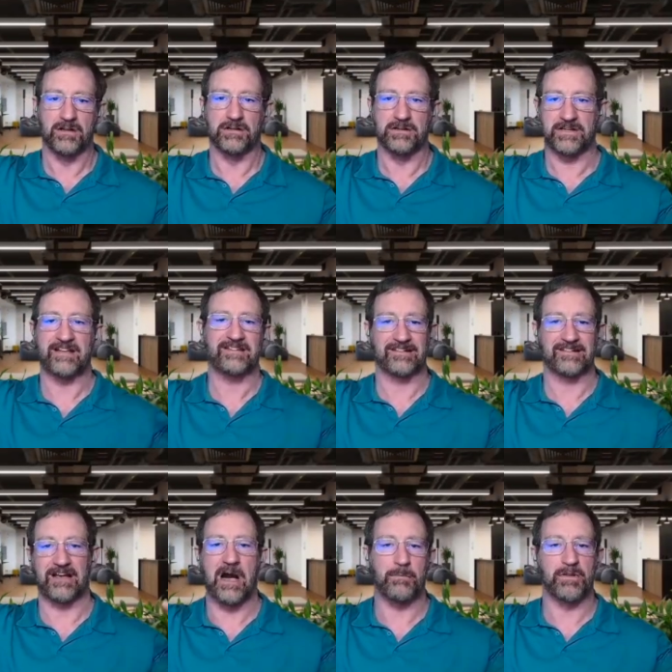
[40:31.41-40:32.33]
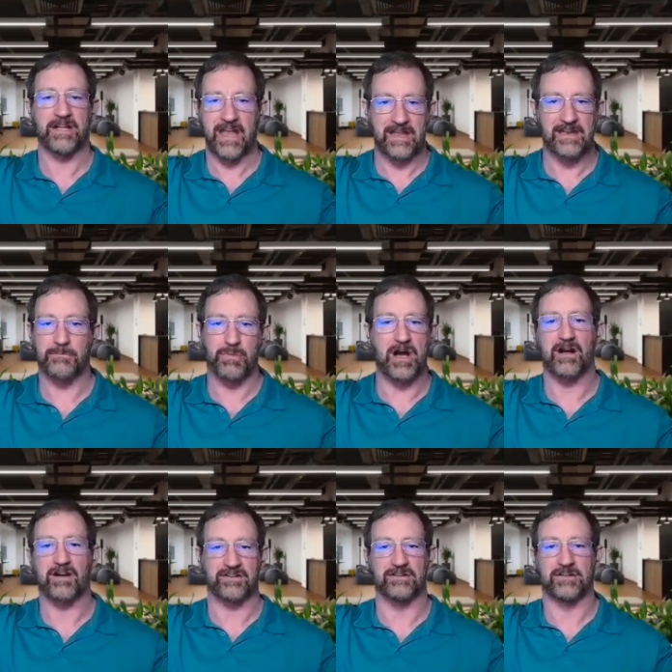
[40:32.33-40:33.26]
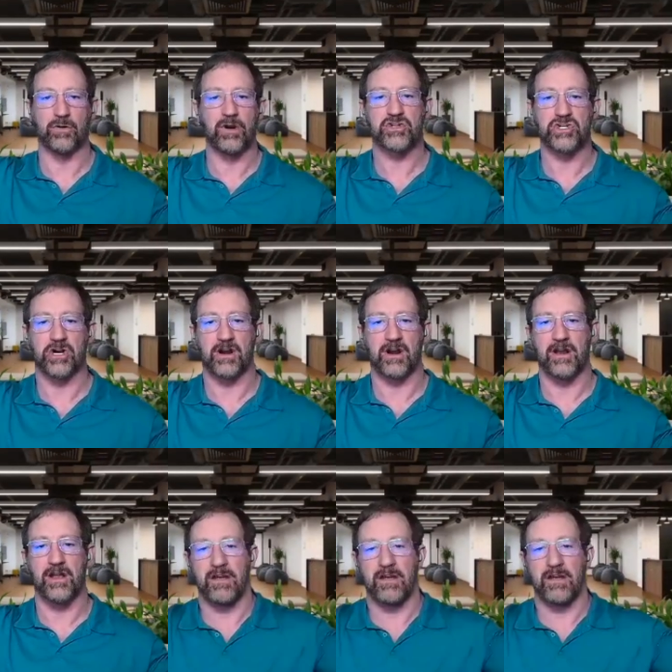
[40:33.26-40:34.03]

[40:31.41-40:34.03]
less obligated box on the org chart.